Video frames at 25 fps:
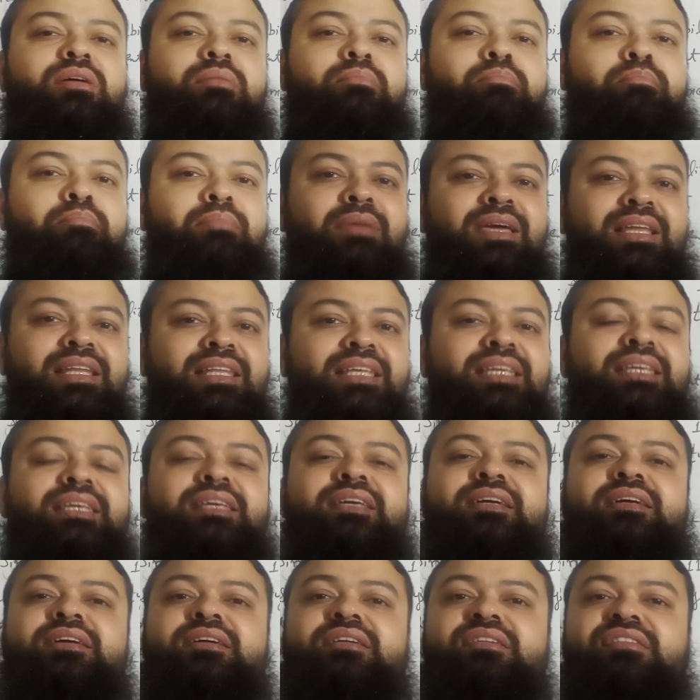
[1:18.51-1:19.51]

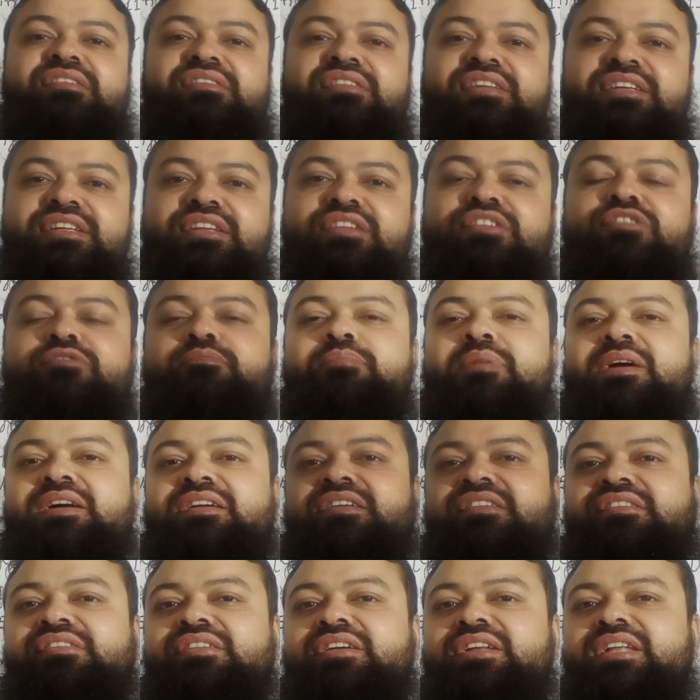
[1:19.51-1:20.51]
many cities of
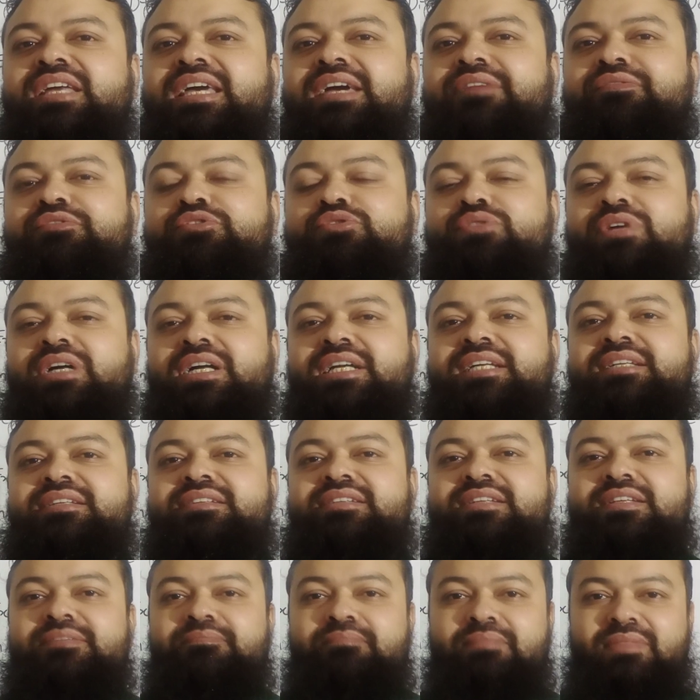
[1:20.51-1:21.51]
Pakistan have
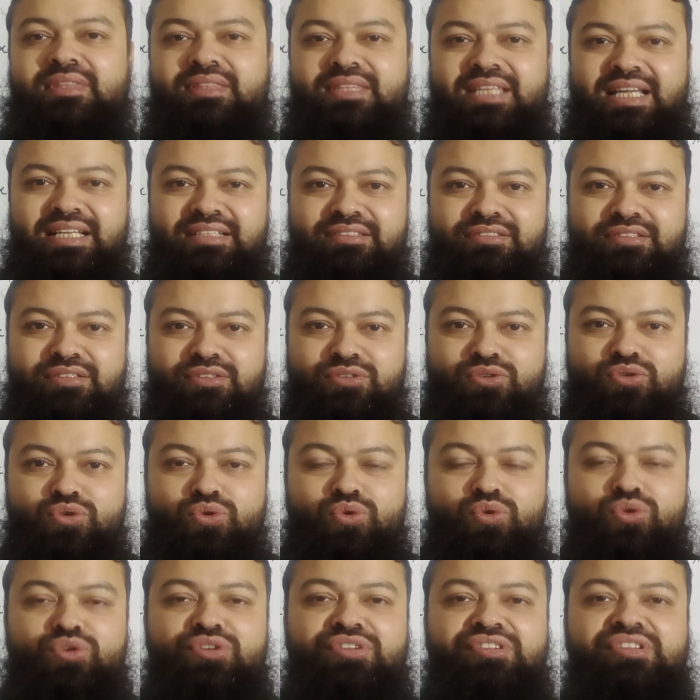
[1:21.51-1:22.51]
joined that
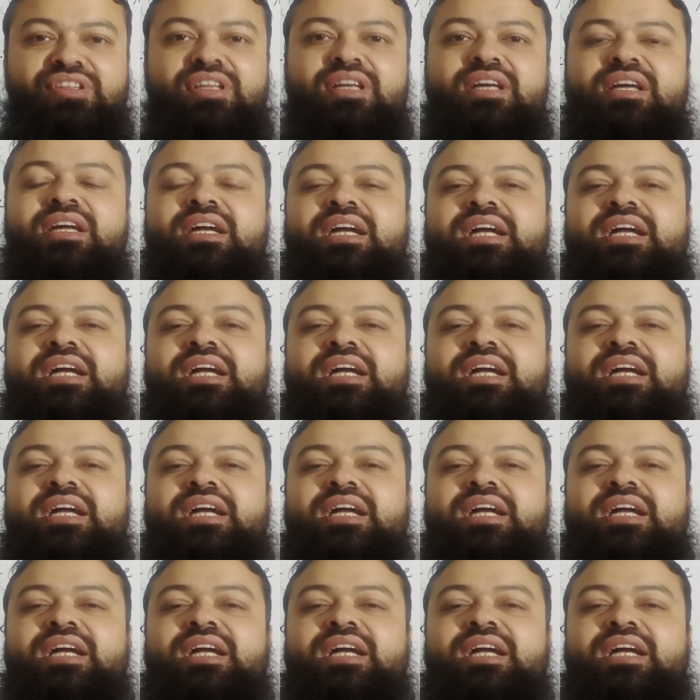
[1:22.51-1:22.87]
course,